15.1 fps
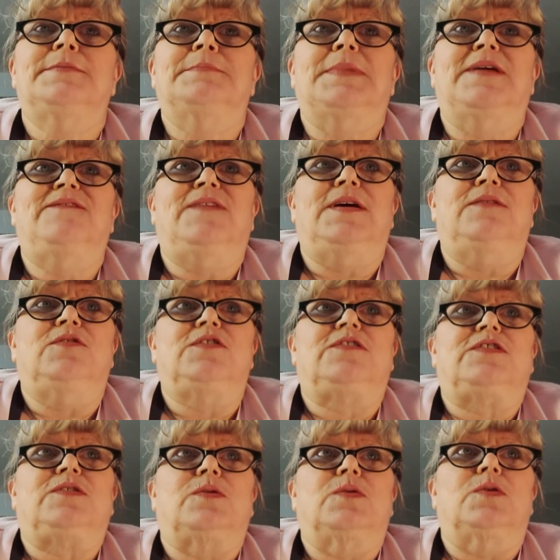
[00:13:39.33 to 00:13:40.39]
my favorite
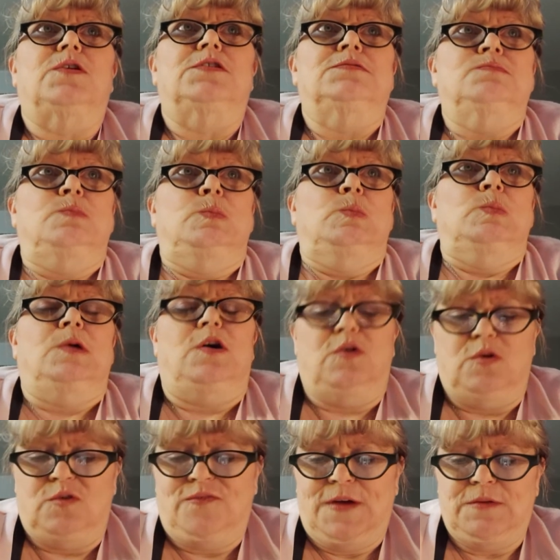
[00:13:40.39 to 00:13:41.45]
store,
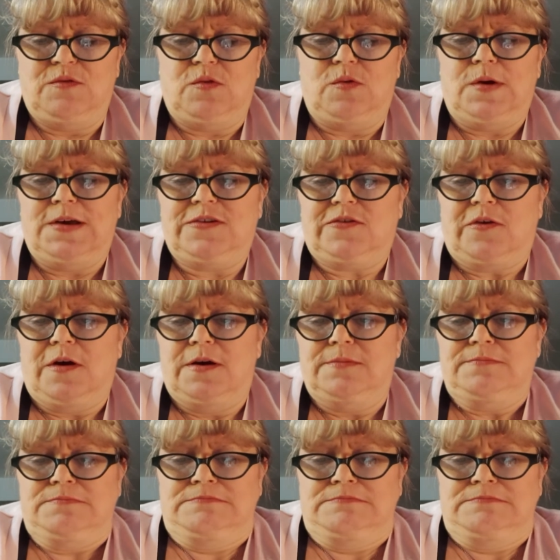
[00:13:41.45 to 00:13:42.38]
or favorite restaurant.